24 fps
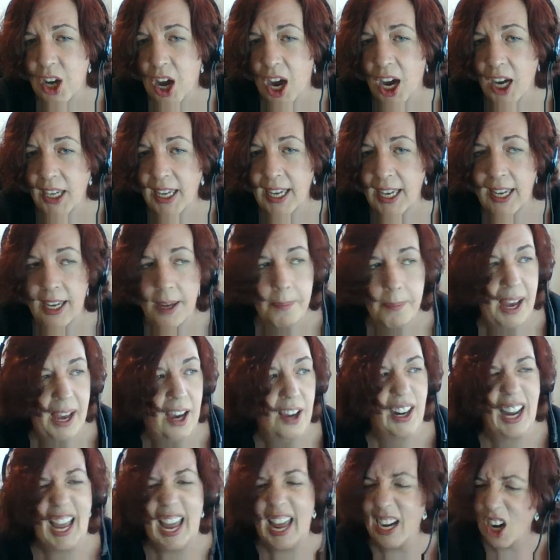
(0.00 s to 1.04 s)
about and
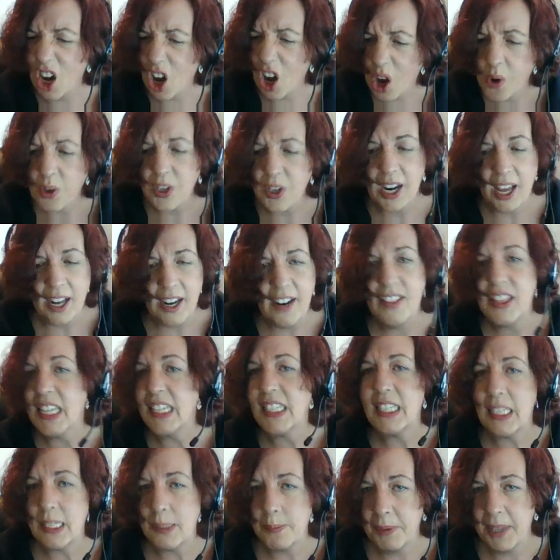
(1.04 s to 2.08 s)
no none of this is
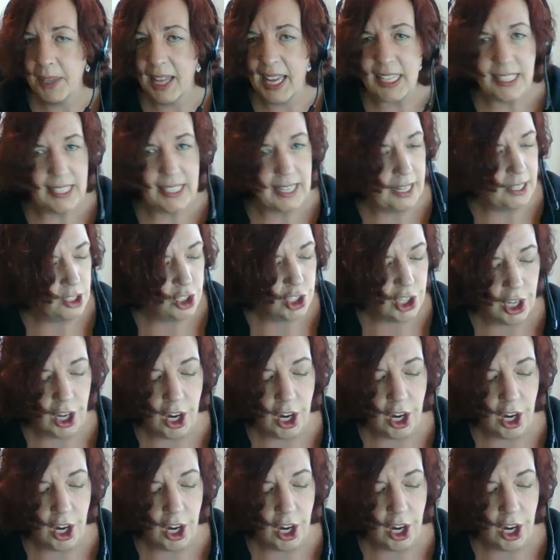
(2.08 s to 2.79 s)
pleasant you know